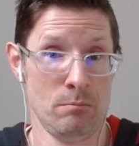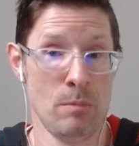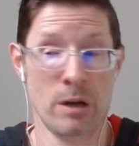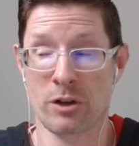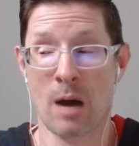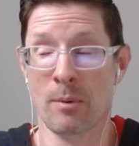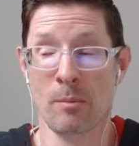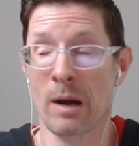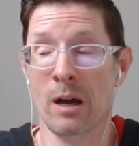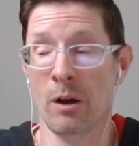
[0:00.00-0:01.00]
my job or
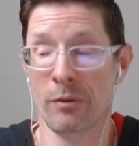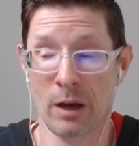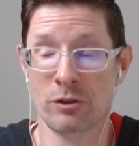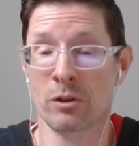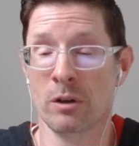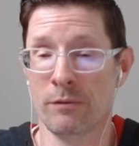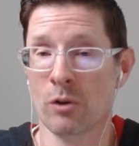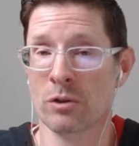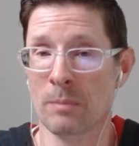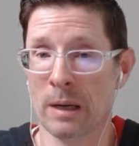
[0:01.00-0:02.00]
my health, I should have
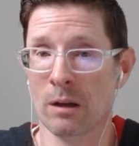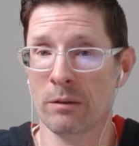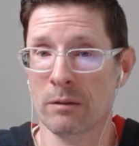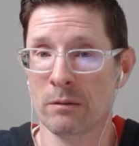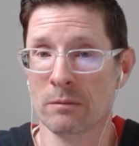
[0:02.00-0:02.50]
chosen my health.